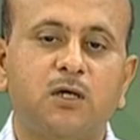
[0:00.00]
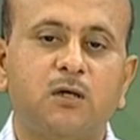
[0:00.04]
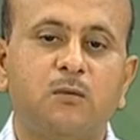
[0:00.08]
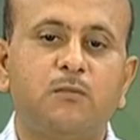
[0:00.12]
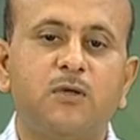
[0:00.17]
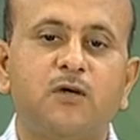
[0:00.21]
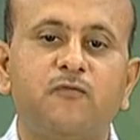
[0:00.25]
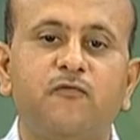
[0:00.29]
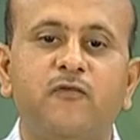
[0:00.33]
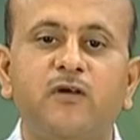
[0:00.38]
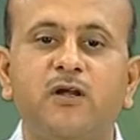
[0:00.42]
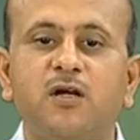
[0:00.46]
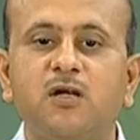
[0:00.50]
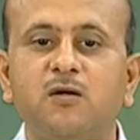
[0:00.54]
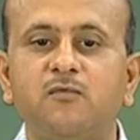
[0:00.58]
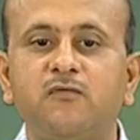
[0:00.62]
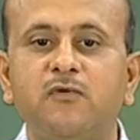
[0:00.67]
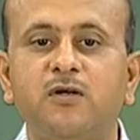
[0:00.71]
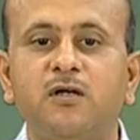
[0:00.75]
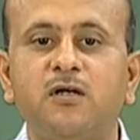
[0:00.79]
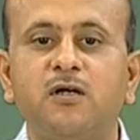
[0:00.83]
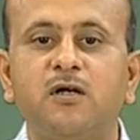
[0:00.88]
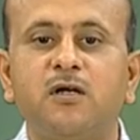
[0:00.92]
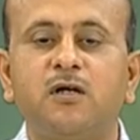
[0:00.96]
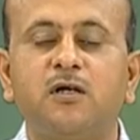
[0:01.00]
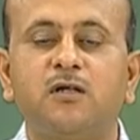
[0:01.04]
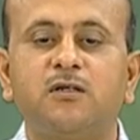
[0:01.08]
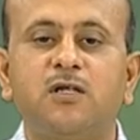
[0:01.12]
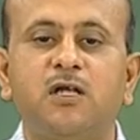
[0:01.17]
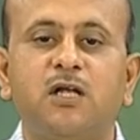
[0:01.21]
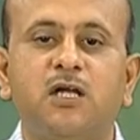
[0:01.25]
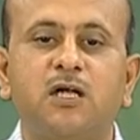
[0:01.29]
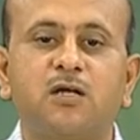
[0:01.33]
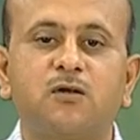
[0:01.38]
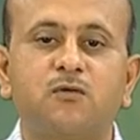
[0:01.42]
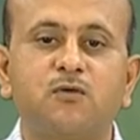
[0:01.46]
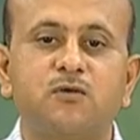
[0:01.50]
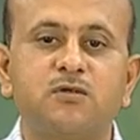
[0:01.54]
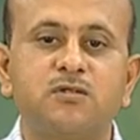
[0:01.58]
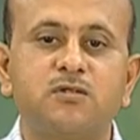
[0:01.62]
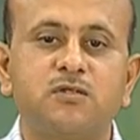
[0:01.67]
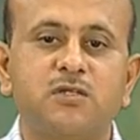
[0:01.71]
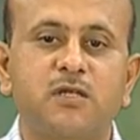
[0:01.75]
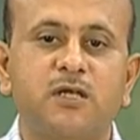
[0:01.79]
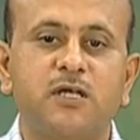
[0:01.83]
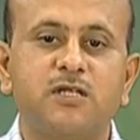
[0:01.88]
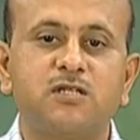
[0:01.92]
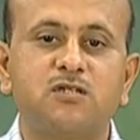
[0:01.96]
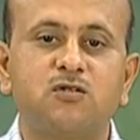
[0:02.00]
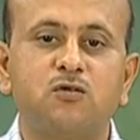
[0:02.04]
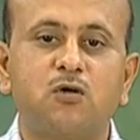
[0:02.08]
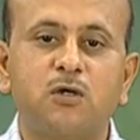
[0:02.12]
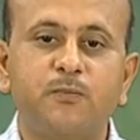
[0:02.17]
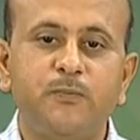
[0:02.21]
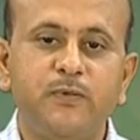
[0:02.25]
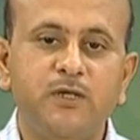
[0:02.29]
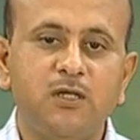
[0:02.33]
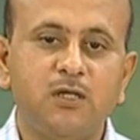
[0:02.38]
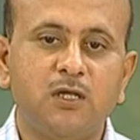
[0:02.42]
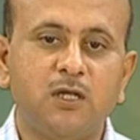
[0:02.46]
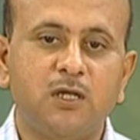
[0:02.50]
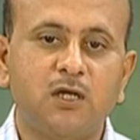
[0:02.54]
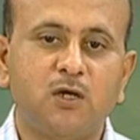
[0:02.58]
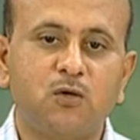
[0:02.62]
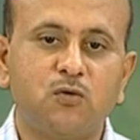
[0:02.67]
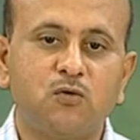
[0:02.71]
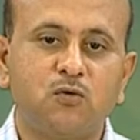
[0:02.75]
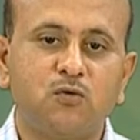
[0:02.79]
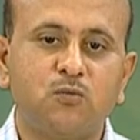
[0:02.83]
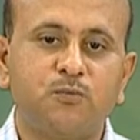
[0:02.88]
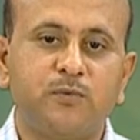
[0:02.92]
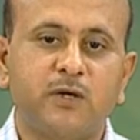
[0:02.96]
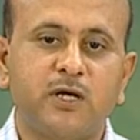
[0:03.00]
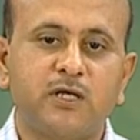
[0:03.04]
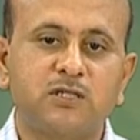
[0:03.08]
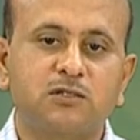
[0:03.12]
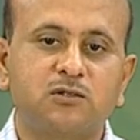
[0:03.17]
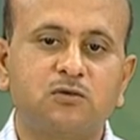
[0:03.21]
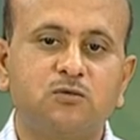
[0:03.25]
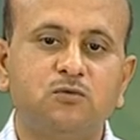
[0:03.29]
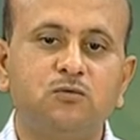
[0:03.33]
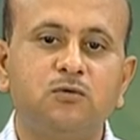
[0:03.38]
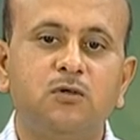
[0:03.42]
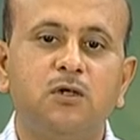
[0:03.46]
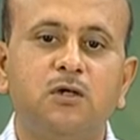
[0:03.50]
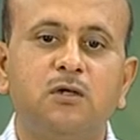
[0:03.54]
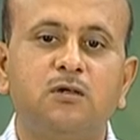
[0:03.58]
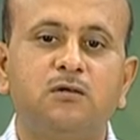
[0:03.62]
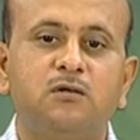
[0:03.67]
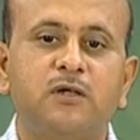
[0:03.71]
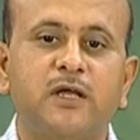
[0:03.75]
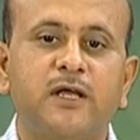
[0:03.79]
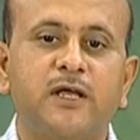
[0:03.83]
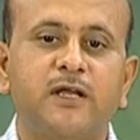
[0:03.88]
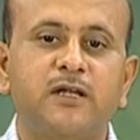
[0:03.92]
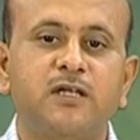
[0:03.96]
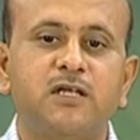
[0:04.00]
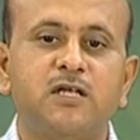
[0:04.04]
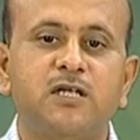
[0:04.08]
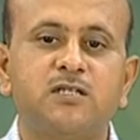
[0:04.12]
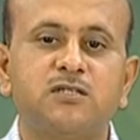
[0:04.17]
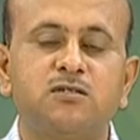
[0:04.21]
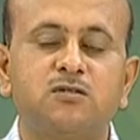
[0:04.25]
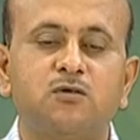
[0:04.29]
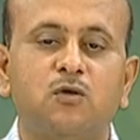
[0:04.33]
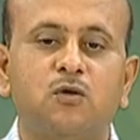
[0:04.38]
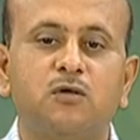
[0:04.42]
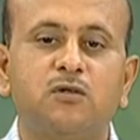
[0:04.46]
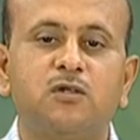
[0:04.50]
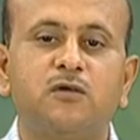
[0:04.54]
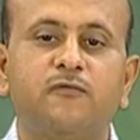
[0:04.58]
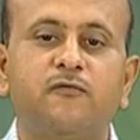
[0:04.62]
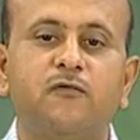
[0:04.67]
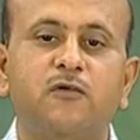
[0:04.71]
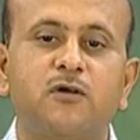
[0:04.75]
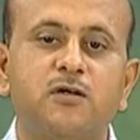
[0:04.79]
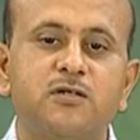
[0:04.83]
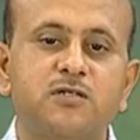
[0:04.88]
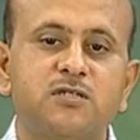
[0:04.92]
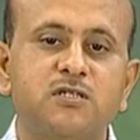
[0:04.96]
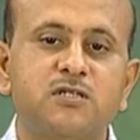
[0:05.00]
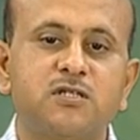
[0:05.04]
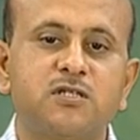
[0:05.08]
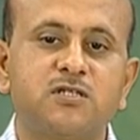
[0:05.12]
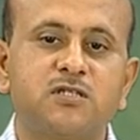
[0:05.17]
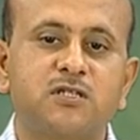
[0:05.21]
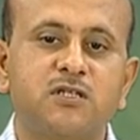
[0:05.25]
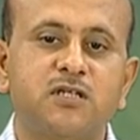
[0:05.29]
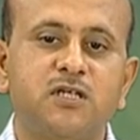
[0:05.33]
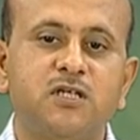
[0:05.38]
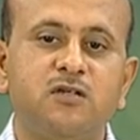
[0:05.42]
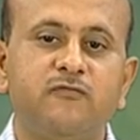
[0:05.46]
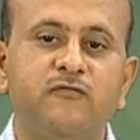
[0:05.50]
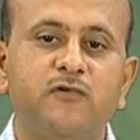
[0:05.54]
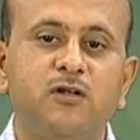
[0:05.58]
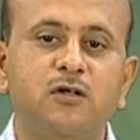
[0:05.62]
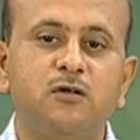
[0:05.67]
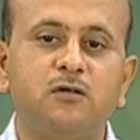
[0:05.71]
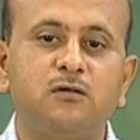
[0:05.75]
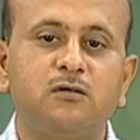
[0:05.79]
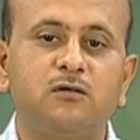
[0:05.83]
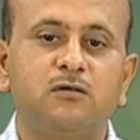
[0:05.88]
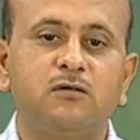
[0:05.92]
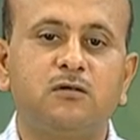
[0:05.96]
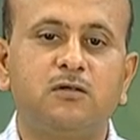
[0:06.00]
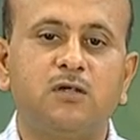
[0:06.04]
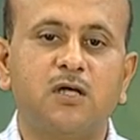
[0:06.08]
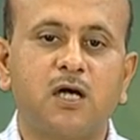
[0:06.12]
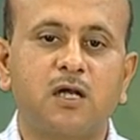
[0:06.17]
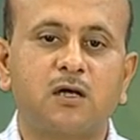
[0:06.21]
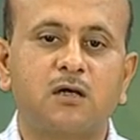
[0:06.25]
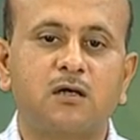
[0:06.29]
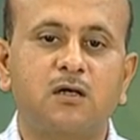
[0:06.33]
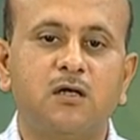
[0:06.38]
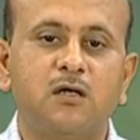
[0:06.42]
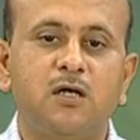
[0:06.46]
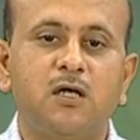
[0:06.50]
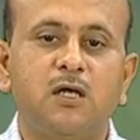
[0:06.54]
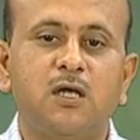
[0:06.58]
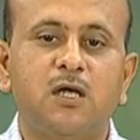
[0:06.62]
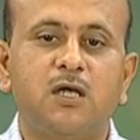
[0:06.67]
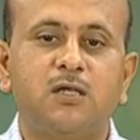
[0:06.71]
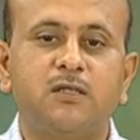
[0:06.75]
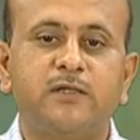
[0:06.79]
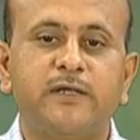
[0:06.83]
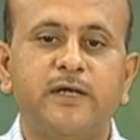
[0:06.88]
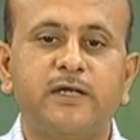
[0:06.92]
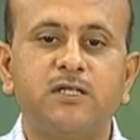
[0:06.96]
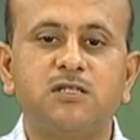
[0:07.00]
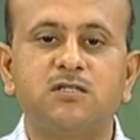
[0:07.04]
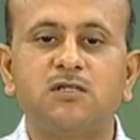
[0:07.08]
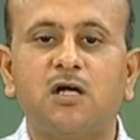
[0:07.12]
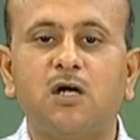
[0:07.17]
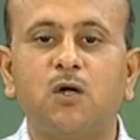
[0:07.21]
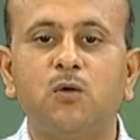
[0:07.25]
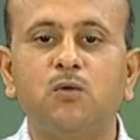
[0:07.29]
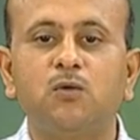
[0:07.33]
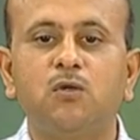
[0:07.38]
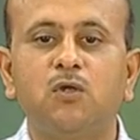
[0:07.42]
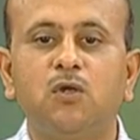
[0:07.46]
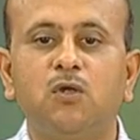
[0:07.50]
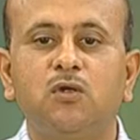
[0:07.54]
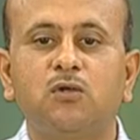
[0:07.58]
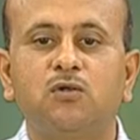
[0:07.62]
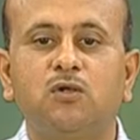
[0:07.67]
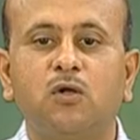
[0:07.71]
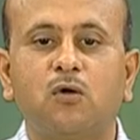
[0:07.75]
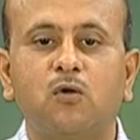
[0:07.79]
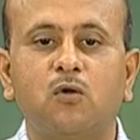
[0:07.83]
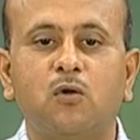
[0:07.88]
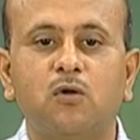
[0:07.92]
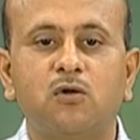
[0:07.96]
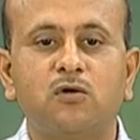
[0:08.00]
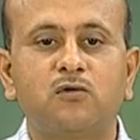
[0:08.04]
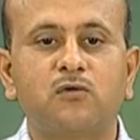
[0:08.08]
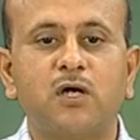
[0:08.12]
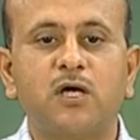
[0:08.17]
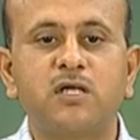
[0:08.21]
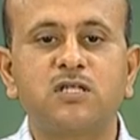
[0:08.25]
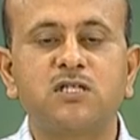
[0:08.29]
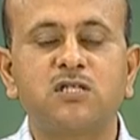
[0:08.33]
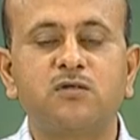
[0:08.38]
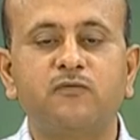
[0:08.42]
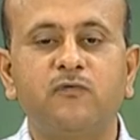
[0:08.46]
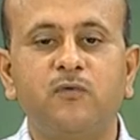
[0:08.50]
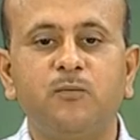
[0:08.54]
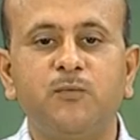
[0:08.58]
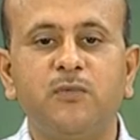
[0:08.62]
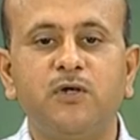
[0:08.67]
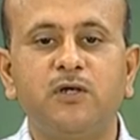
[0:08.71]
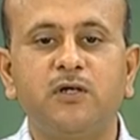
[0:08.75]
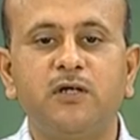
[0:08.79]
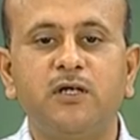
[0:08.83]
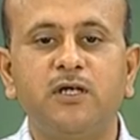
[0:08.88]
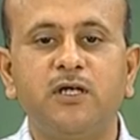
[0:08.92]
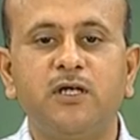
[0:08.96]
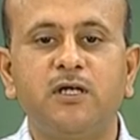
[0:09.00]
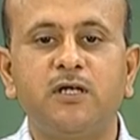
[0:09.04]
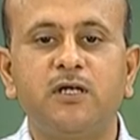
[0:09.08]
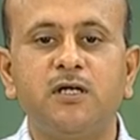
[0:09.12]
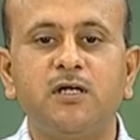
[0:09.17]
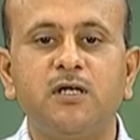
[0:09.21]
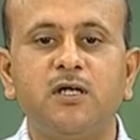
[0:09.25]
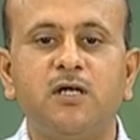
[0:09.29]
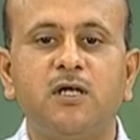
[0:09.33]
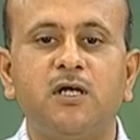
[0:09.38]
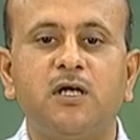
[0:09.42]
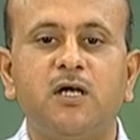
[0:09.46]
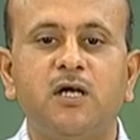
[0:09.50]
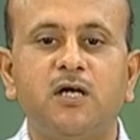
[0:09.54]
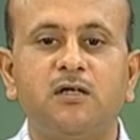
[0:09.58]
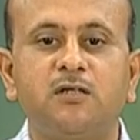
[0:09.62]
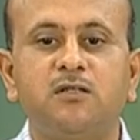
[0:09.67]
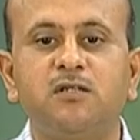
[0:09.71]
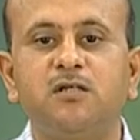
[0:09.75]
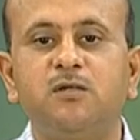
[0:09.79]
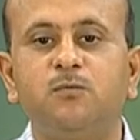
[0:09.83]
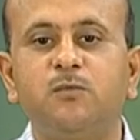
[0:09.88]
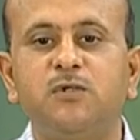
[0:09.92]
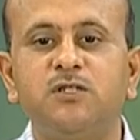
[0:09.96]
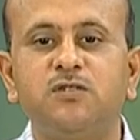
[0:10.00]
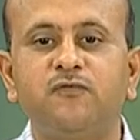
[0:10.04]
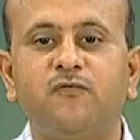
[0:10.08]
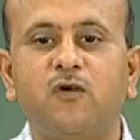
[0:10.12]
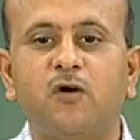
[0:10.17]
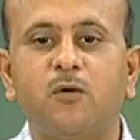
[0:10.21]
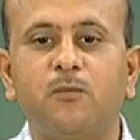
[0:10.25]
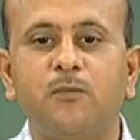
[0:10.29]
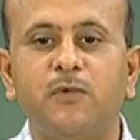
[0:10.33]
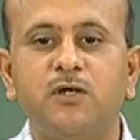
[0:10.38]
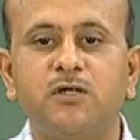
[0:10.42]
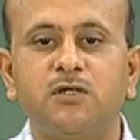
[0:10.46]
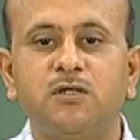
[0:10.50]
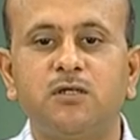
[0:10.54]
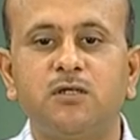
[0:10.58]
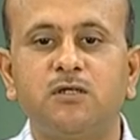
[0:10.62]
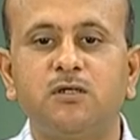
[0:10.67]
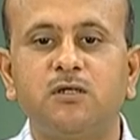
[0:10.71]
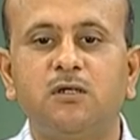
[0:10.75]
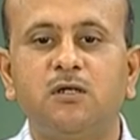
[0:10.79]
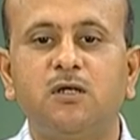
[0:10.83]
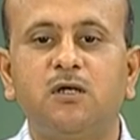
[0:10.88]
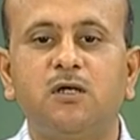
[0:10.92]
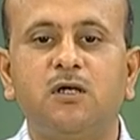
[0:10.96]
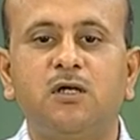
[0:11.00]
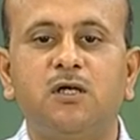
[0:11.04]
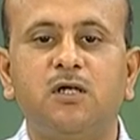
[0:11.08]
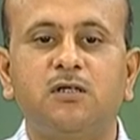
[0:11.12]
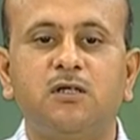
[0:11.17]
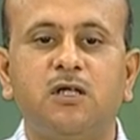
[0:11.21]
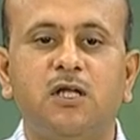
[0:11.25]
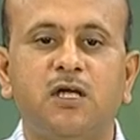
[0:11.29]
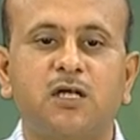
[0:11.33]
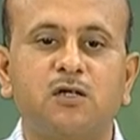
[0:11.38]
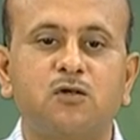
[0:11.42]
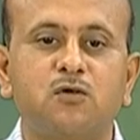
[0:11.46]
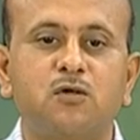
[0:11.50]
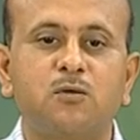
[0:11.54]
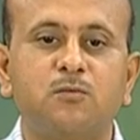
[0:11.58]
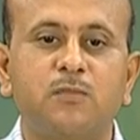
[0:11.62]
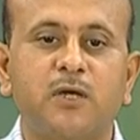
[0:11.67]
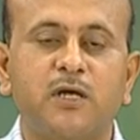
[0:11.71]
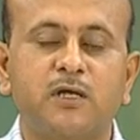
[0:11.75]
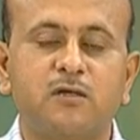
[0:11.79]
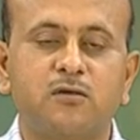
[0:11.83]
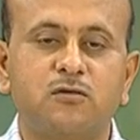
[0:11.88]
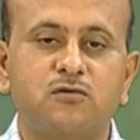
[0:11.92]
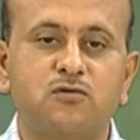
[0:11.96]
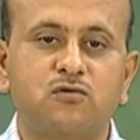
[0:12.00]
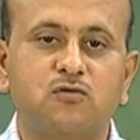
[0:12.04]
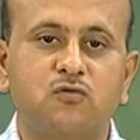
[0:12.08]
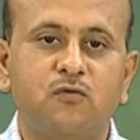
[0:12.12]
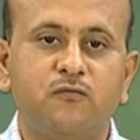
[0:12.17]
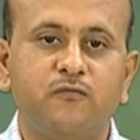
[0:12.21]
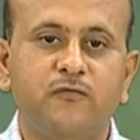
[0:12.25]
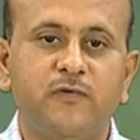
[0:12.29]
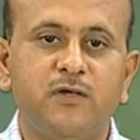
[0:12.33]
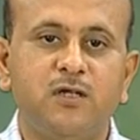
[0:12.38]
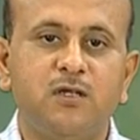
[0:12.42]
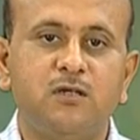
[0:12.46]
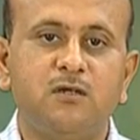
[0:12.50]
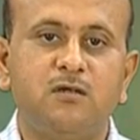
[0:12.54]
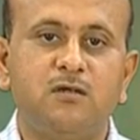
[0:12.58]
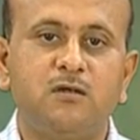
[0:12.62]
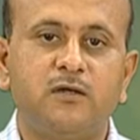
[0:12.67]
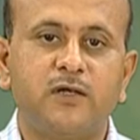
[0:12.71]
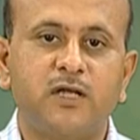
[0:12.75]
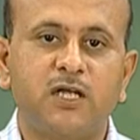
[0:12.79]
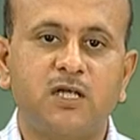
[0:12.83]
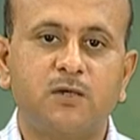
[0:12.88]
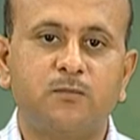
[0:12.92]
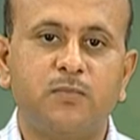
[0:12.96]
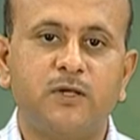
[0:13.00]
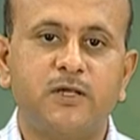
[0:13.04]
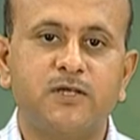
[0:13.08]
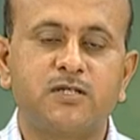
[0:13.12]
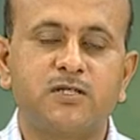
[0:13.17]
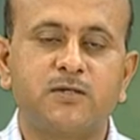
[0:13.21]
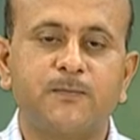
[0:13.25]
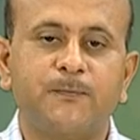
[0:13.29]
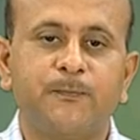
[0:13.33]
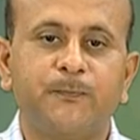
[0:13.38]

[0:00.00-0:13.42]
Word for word: but wherever the electrons has not been allowed to pass through the areas on the fluorescent screen will dark and that is how the contrast will be created and the image formation in the electron microscope will take place.